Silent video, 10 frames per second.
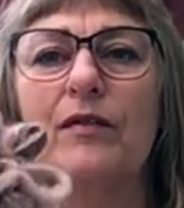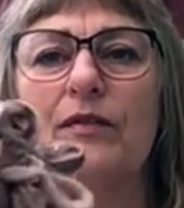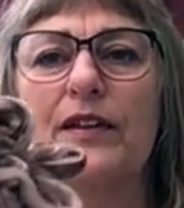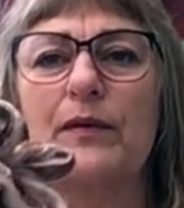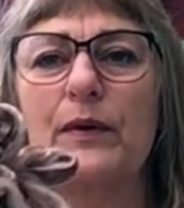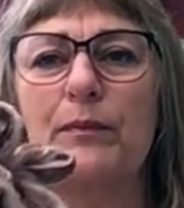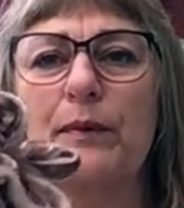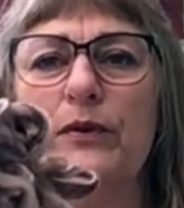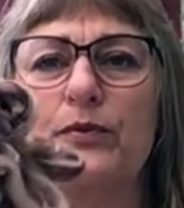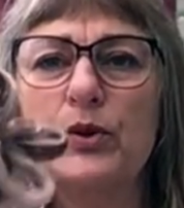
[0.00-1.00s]
there will
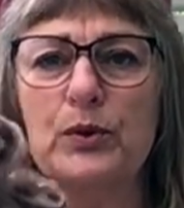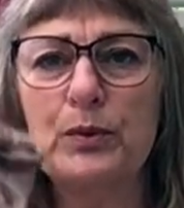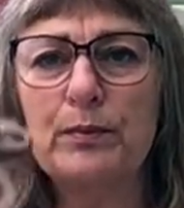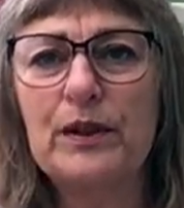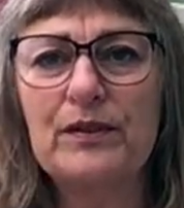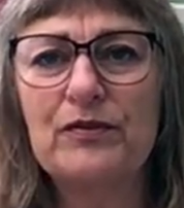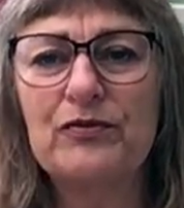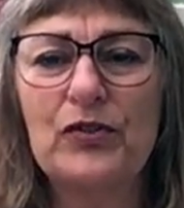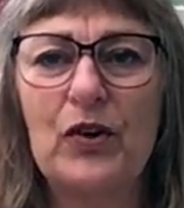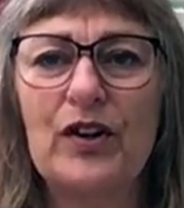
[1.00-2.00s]
be room
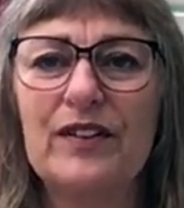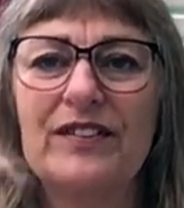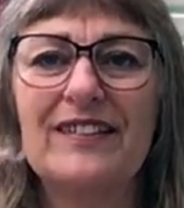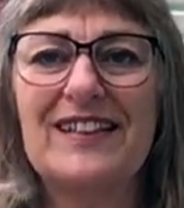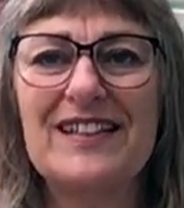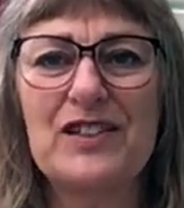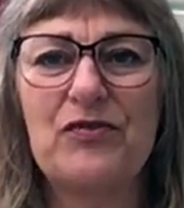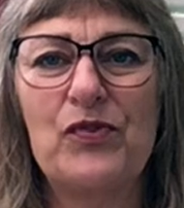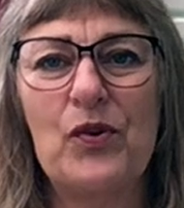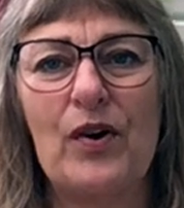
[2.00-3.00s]
for these
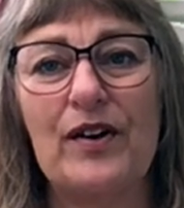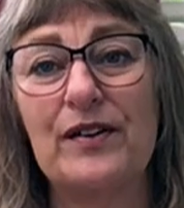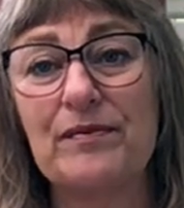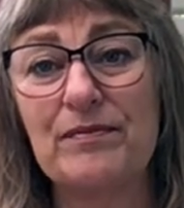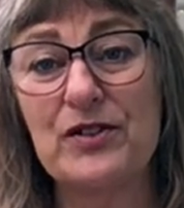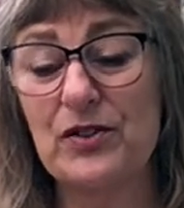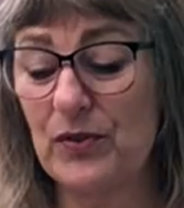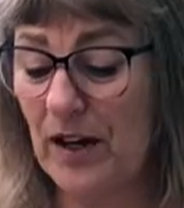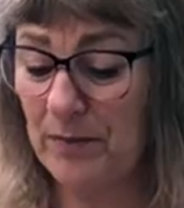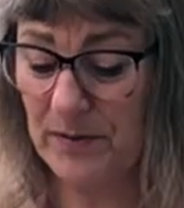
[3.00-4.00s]
4
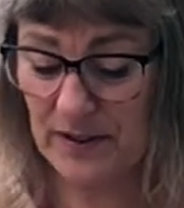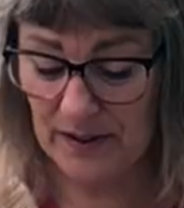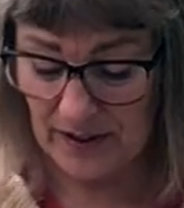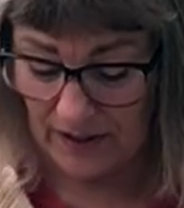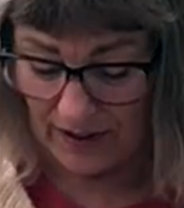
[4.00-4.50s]
stripes.